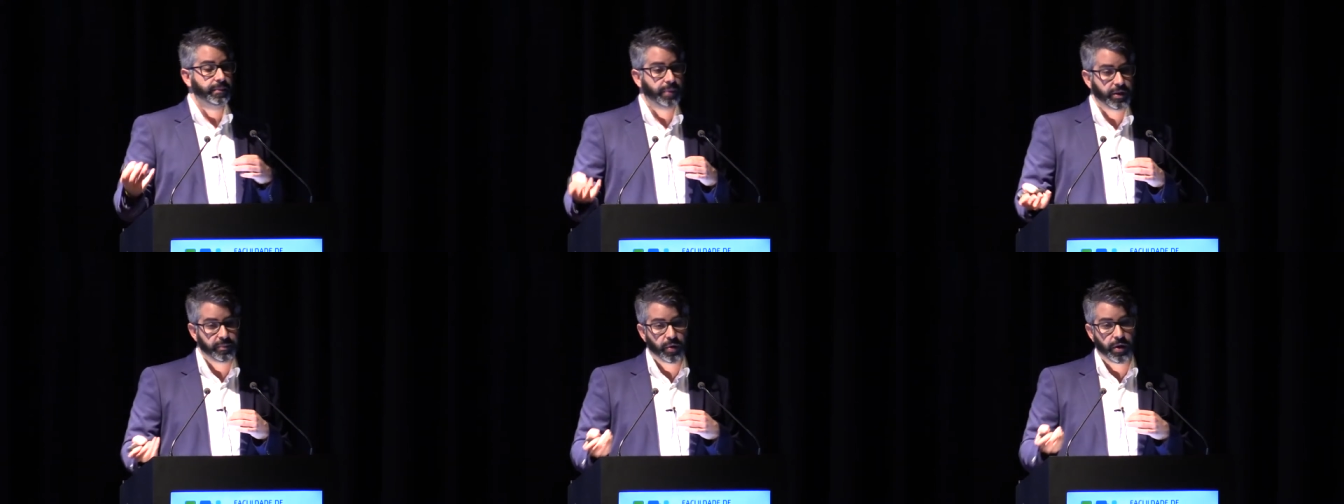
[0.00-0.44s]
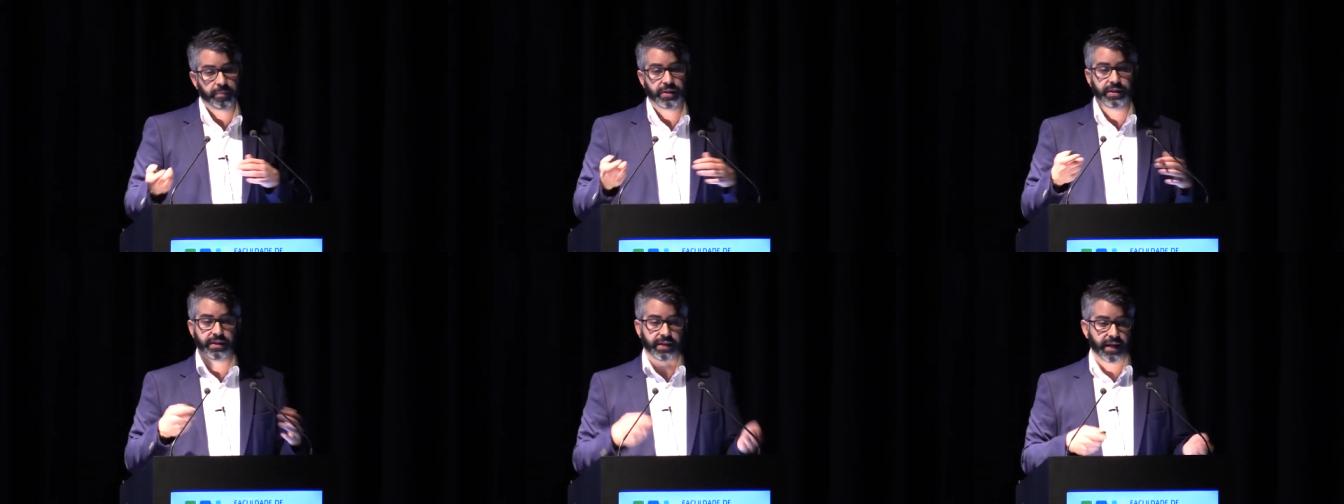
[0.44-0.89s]

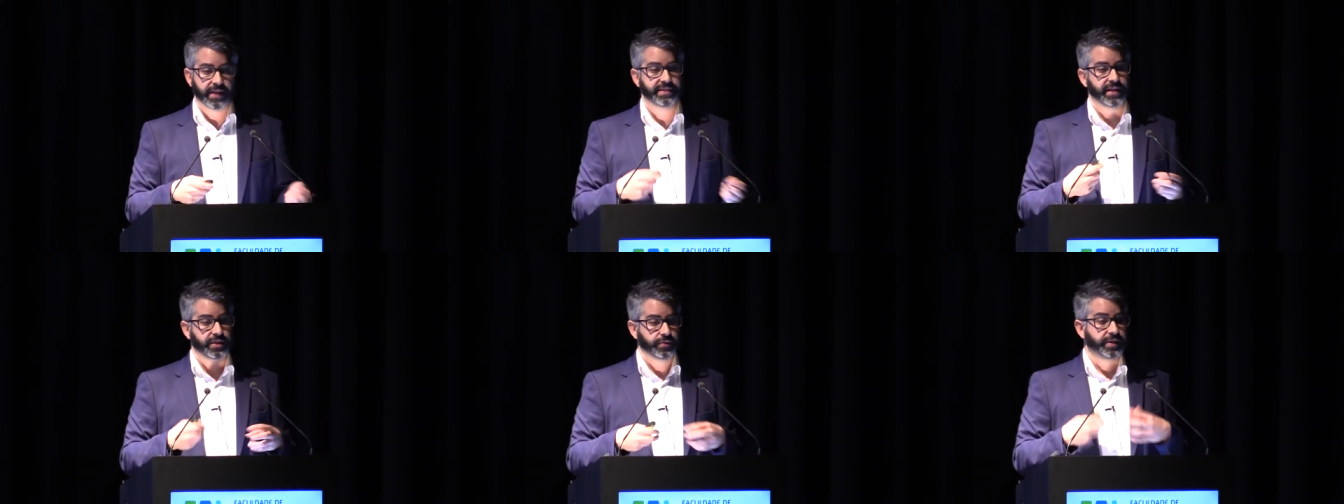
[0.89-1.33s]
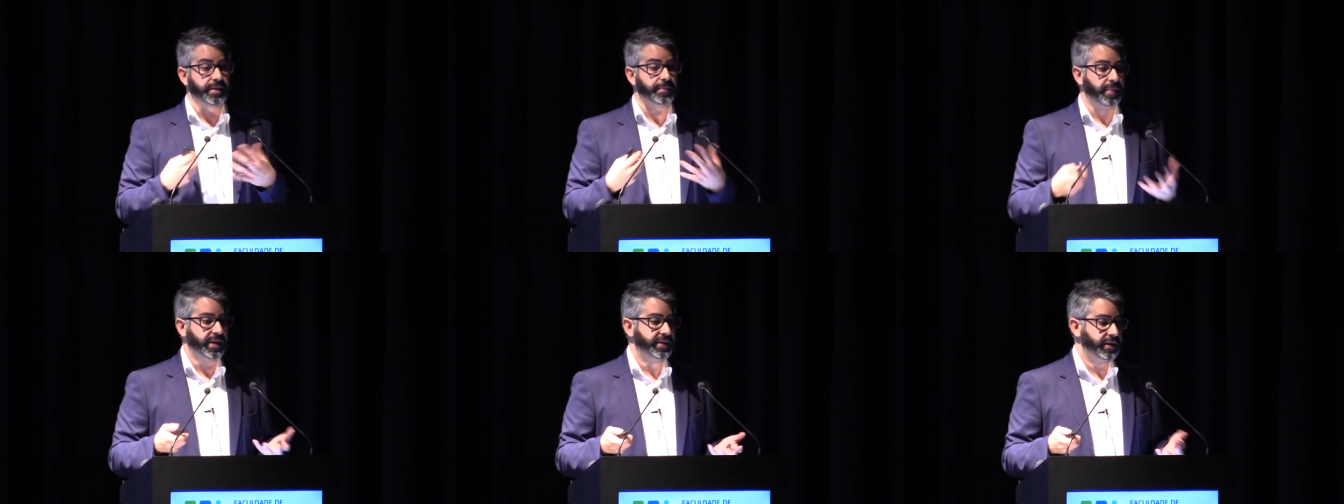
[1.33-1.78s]
polypropylene, etc.,
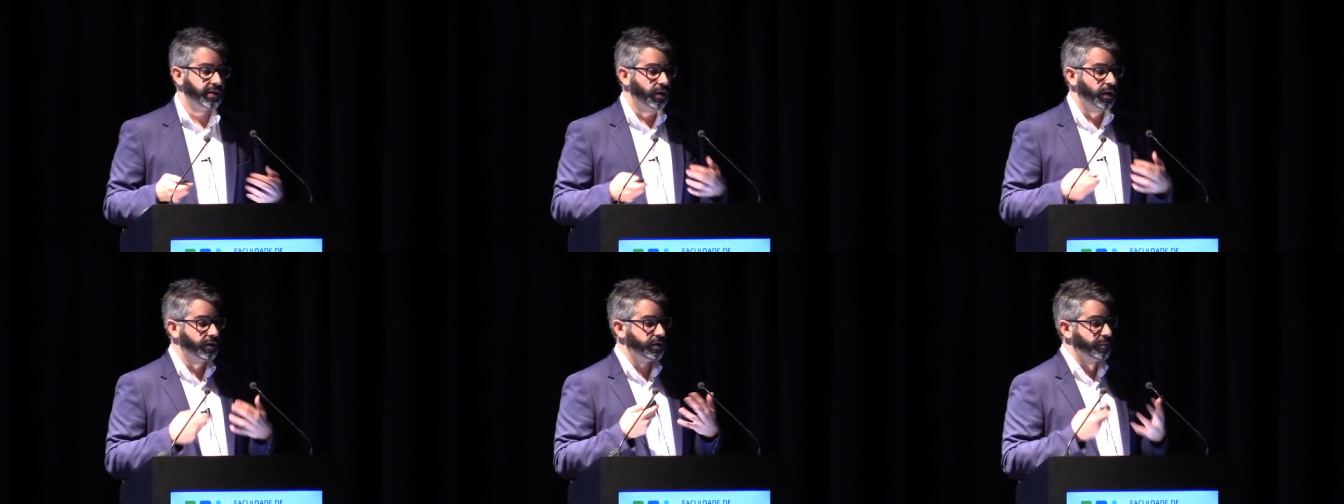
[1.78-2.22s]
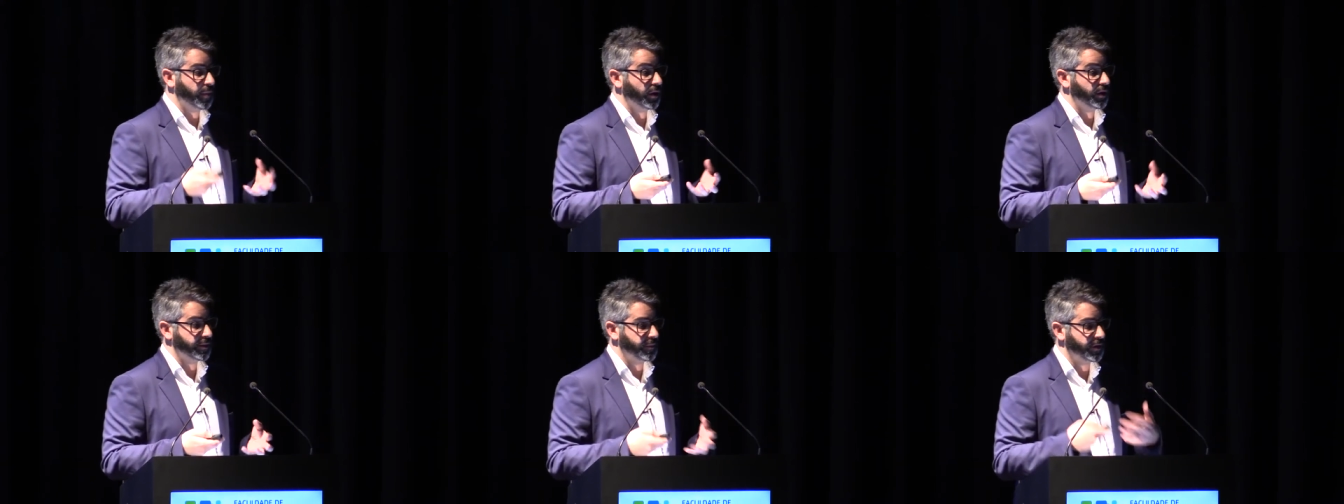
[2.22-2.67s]
depending on the
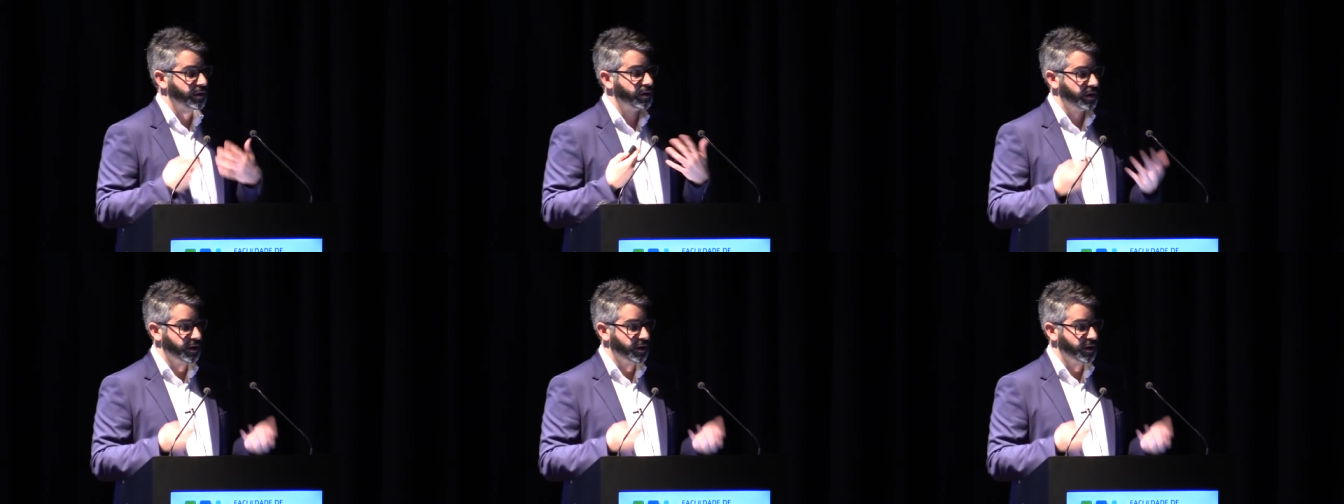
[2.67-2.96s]
polymer